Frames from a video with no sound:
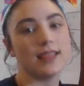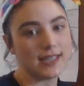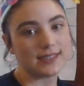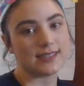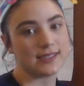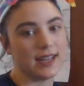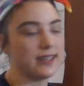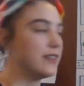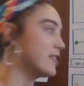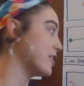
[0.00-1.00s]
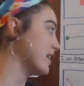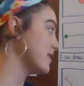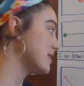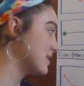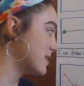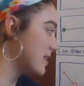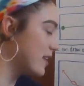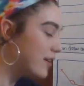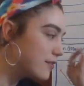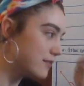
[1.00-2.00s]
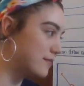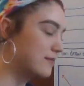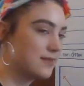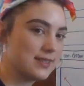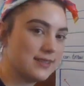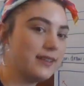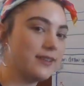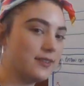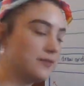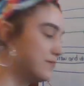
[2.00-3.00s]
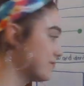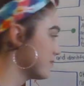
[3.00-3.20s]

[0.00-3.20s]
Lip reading: less than 90 degrees. It's cute. It's little.